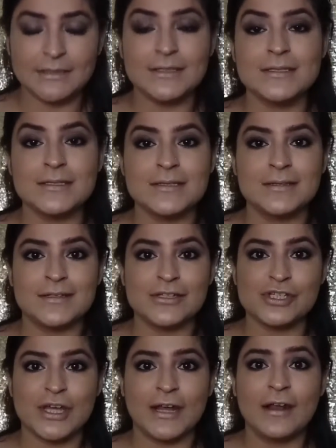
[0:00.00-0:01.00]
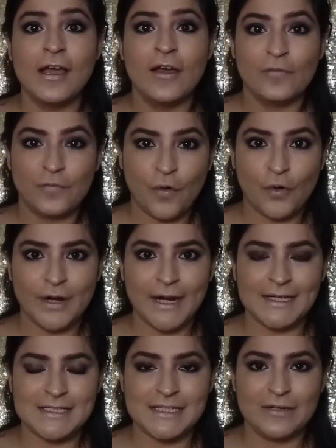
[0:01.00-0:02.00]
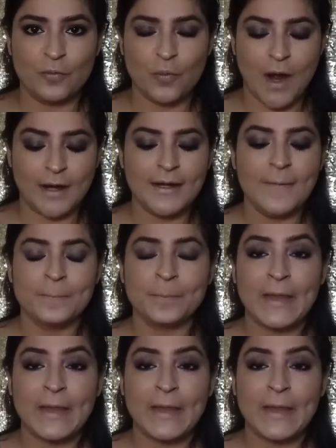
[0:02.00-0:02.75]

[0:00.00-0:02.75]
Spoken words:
This is in the shade 481,